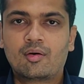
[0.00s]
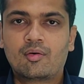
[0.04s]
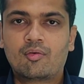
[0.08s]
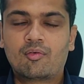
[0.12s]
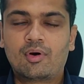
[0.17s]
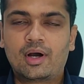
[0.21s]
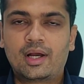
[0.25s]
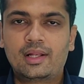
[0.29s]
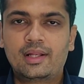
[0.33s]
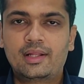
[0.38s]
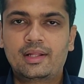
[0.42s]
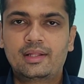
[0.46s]

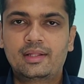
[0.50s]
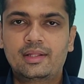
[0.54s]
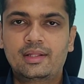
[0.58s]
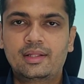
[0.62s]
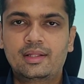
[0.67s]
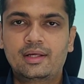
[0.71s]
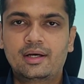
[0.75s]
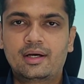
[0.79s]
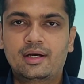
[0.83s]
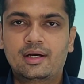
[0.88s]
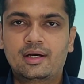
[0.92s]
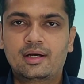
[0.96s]
While in
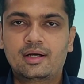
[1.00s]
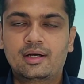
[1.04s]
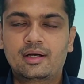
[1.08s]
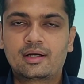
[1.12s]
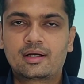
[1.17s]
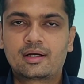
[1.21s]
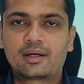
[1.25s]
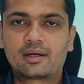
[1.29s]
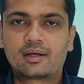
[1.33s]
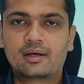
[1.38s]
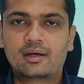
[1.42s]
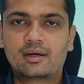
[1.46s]

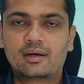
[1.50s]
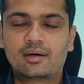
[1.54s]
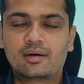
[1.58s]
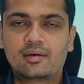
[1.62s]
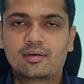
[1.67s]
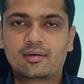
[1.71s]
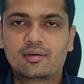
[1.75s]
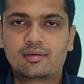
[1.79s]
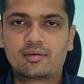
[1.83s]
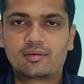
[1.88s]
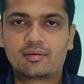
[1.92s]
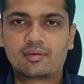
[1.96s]

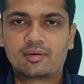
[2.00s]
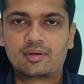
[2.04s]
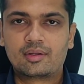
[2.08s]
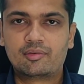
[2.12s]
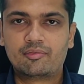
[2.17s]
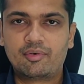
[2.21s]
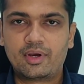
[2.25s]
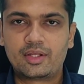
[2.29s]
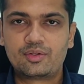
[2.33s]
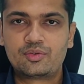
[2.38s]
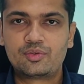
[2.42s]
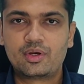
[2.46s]

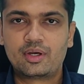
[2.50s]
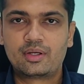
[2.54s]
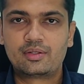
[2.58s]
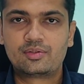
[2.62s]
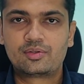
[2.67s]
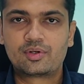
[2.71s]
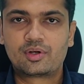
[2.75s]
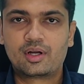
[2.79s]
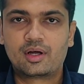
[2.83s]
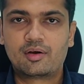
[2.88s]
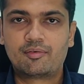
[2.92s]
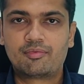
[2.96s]
invasive
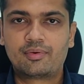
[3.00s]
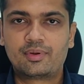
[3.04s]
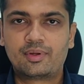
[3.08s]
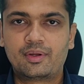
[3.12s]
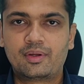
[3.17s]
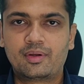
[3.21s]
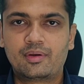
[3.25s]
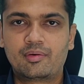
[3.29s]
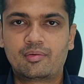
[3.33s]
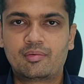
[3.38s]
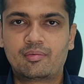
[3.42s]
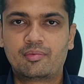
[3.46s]

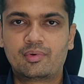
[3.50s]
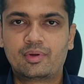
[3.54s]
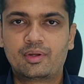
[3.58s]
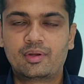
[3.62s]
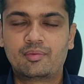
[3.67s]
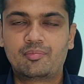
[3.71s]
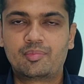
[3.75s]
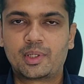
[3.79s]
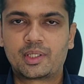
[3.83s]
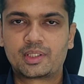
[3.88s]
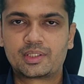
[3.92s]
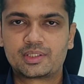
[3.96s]
angiography,
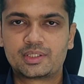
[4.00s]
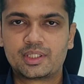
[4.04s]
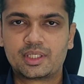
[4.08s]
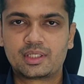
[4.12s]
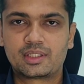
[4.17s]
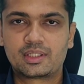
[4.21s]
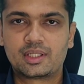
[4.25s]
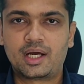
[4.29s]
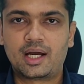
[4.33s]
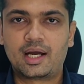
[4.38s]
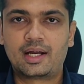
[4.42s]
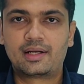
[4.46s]
we
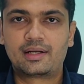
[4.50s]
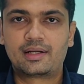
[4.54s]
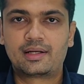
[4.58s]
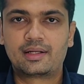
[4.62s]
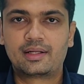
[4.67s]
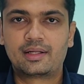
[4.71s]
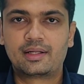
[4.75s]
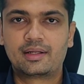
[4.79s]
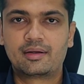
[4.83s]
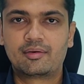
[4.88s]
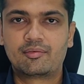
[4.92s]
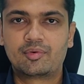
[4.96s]
puncture the
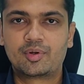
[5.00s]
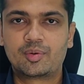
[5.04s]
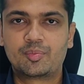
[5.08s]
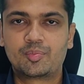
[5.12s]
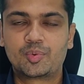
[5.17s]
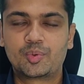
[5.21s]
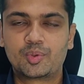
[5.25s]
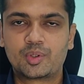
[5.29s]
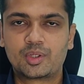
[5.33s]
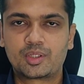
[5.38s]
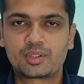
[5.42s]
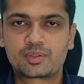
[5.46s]
artery, we
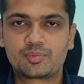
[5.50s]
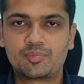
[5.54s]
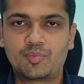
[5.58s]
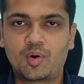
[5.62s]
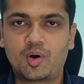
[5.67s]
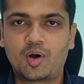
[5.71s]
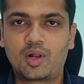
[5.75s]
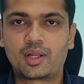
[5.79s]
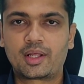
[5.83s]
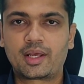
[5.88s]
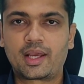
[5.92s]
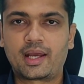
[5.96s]
put a
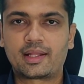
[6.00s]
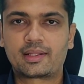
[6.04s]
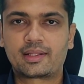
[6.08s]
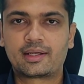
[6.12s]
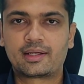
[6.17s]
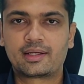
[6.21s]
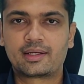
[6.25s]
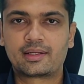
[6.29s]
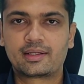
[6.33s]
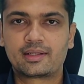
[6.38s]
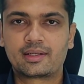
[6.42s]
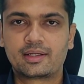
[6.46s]
small
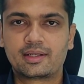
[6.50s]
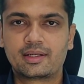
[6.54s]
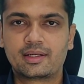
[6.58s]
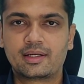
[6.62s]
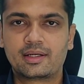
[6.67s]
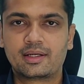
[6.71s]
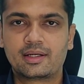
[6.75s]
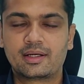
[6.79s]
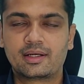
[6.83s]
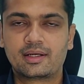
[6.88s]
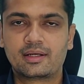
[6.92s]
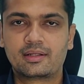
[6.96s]
catheter
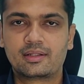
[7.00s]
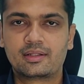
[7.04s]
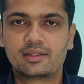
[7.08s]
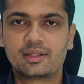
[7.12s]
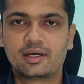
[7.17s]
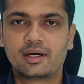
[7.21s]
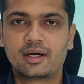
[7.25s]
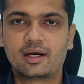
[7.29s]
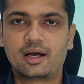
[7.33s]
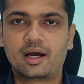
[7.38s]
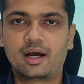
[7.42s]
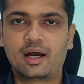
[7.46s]
in
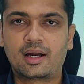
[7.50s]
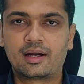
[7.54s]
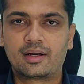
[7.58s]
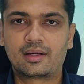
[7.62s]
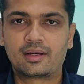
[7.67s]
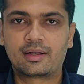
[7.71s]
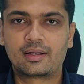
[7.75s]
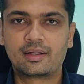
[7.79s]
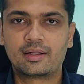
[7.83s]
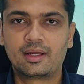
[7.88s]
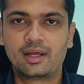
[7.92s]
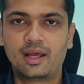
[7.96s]
the
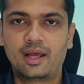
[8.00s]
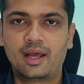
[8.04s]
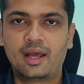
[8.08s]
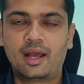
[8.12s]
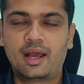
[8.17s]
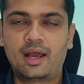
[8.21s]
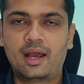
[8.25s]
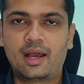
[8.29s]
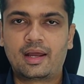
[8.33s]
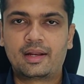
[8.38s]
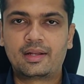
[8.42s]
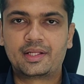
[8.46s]
artery
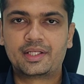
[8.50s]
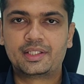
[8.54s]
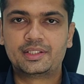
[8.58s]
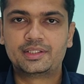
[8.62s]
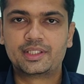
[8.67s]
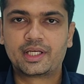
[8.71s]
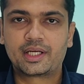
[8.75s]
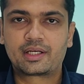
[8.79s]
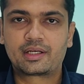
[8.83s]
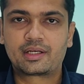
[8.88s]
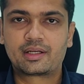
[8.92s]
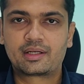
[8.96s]
and
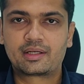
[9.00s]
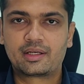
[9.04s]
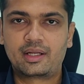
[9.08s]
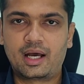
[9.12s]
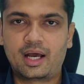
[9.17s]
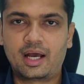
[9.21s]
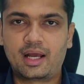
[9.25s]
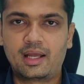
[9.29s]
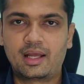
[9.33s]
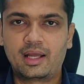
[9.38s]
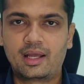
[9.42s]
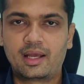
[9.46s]
inject a
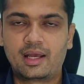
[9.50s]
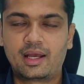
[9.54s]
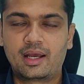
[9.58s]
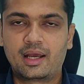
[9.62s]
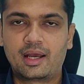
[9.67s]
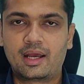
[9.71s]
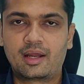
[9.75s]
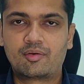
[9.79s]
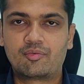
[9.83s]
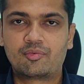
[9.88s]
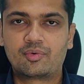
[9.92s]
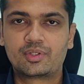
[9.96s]
dye,
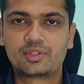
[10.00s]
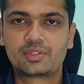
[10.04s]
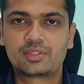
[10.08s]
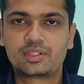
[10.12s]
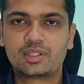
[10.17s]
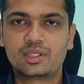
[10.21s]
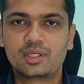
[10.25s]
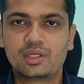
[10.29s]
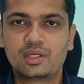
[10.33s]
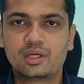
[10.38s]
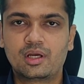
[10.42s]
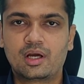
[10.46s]
and we
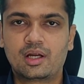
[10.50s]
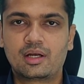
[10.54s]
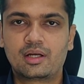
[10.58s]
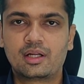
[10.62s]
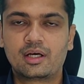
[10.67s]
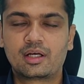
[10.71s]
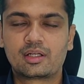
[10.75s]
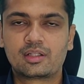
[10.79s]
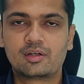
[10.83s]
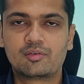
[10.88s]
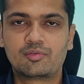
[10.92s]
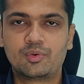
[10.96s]
see
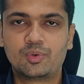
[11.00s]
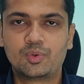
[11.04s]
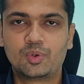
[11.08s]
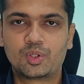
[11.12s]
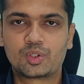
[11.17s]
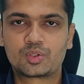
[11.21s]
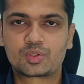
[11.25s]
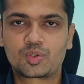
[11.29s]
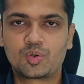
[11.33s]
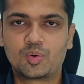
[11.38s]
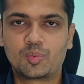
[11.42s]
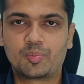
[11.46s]
under the
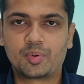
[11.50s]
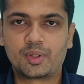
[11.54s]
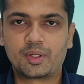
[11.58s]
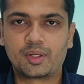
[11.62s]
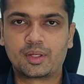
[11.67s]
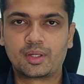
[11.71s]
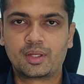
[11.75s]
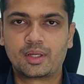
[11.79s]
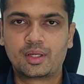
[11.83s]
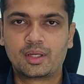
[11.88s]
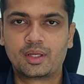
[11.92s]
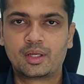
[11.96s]
fluoroscopy.
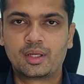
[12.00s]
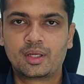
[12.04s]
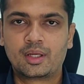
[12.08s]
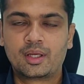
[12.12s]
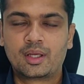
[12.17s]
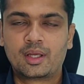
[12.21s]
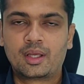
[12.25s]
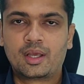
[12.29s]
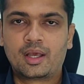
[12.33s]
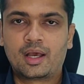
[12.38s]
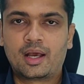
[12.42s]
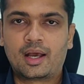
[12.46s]

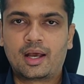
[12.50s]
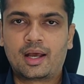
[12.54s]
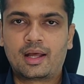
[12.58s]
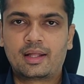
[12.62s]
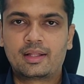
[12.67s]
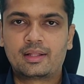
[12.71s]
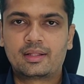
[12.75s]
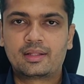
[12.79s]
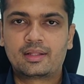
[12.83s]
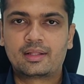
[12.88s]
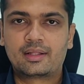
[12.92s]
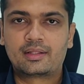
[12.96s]

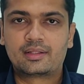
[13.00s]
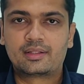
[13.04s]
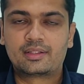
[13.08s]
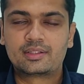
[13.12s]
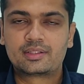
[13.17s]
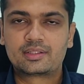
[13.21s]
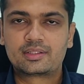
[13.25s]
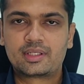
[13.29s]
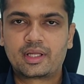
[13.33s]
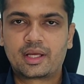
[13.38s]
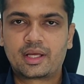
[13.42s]
And this